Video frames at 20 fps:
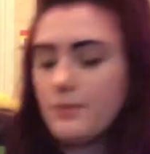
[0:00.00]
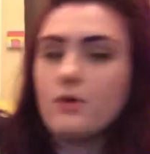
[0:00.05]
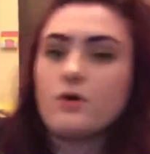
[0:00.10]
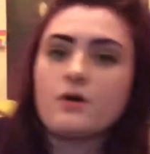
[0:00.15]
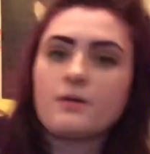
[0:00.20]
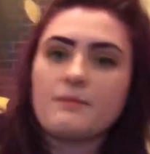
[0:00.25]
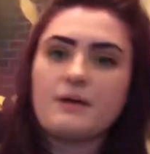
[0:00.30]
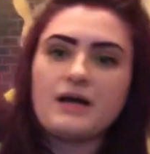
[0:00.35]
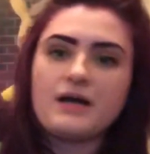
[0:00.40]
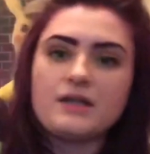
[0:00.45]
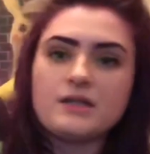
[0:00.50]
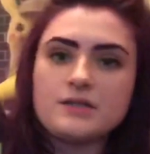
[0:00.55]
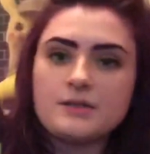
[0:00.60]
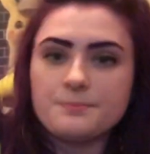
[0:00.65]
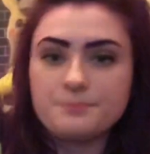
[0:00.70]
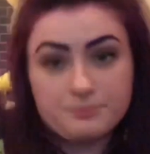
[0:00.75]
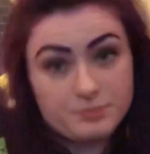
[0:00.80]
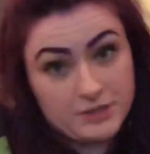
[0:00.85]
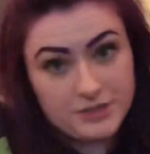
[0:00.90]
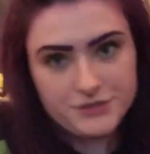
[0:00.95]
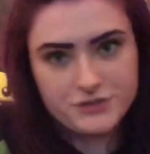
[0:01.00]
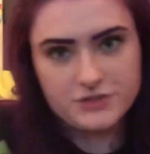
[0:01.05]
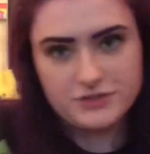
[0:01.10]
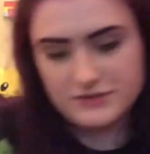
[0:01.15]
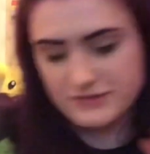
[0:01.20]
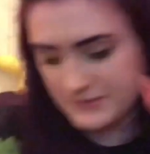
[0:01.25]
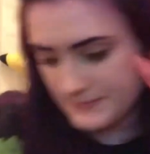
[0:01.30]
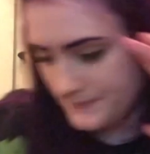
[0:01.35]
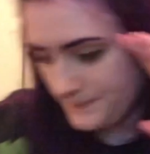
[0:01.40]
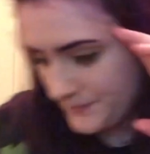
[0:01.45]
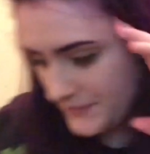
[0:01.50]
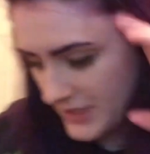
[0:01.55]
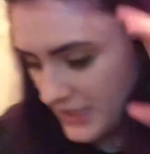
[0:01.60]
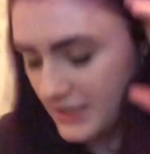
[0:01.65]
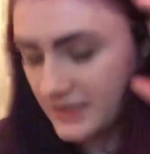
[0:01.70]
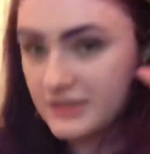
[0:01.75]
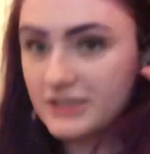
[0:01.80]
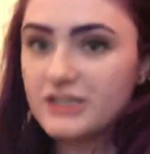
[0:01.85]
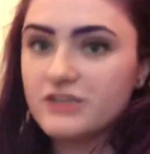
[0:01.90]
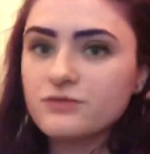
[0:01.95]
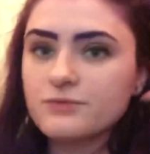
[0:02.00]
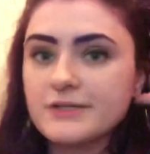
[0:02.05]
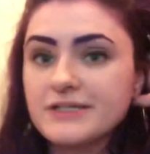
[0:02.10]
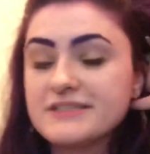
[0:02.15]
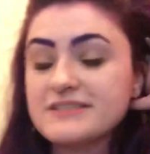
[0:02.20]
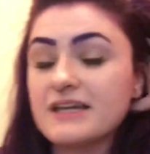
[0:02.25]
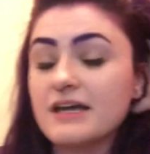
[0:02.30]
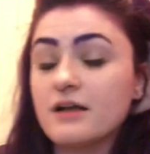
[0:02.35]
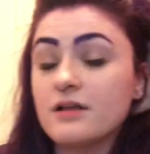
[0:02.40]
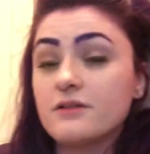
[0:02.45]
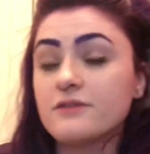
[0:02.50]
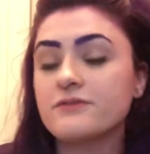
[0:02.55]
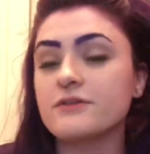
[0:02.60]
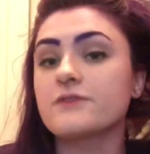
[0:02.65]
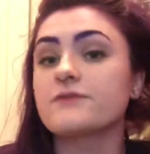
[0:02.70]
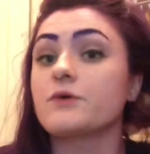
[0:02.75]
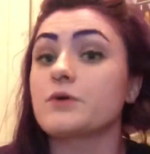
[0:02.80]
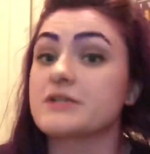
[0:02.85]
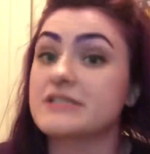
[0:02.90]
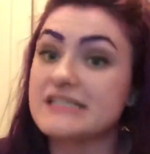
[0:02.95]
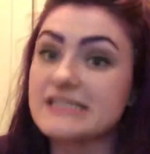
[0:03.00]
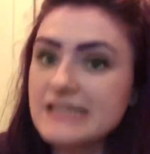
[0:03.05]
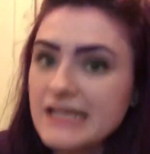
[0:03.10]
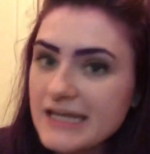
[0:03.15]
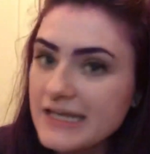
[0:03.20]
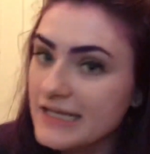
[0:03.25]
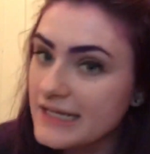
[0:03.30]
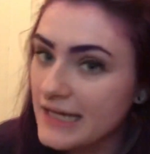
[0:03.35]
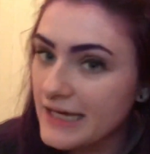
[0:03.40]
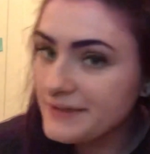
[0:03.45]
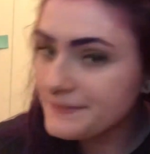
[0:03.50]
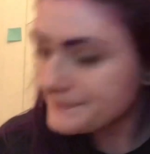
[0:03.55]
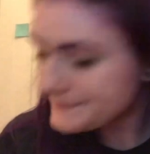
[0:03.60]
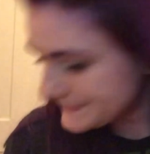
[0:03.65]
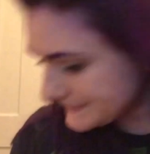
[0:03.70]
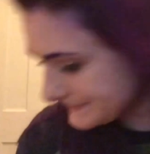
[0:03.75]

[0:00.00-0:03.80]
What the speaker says: Pokemon plushes. These retail for $14.99.